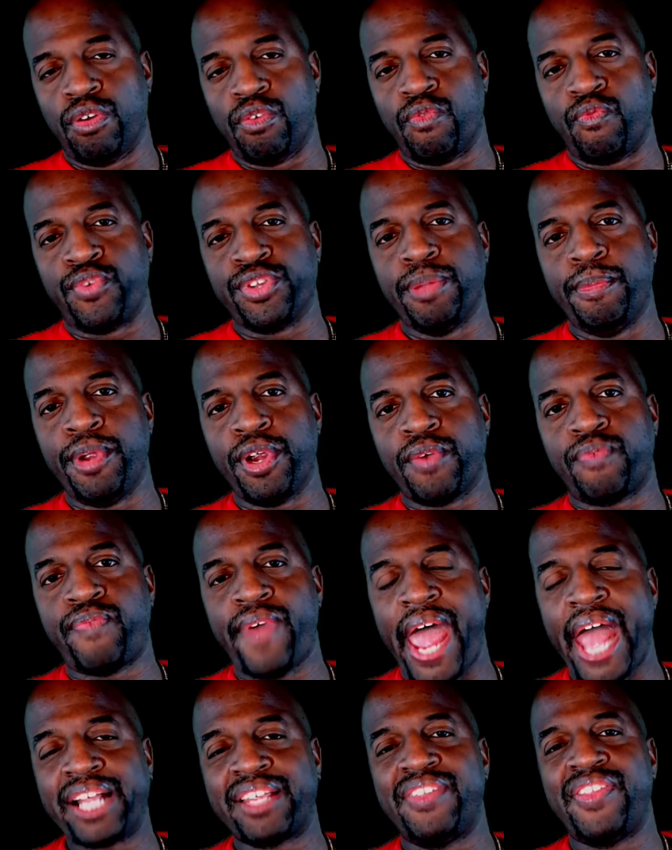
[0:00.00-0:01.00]
for the mere
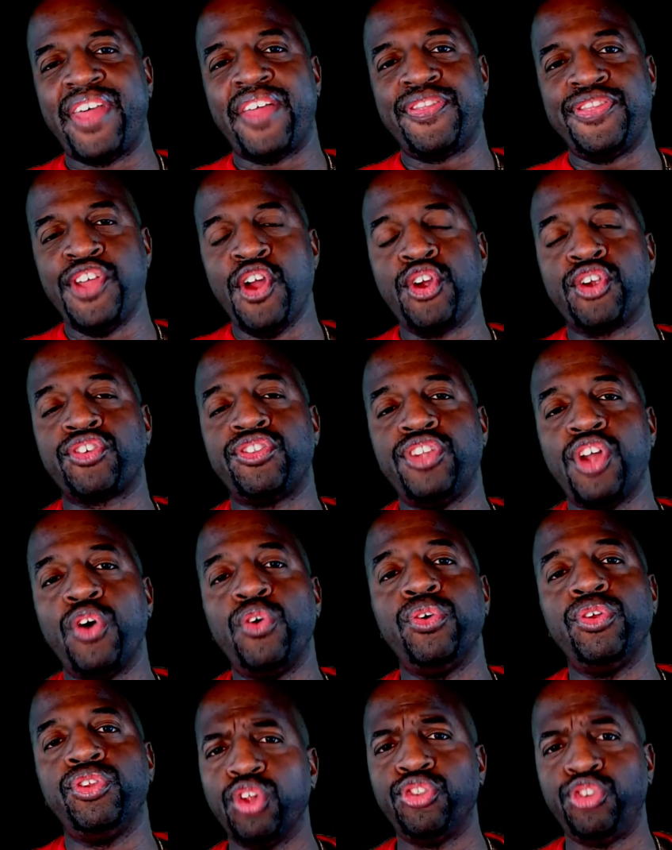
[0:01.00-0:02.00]
fact that there's
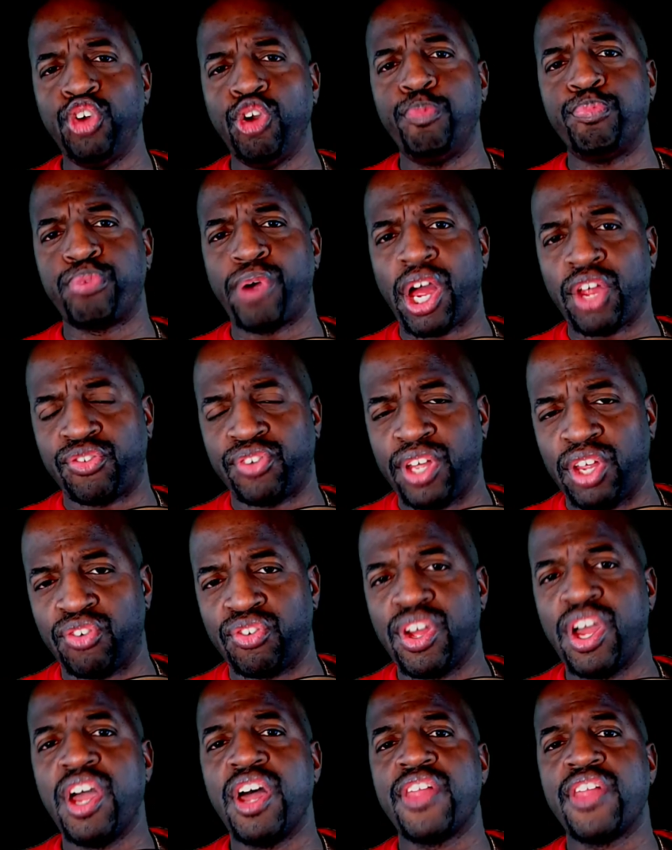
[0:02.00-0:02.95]
no due process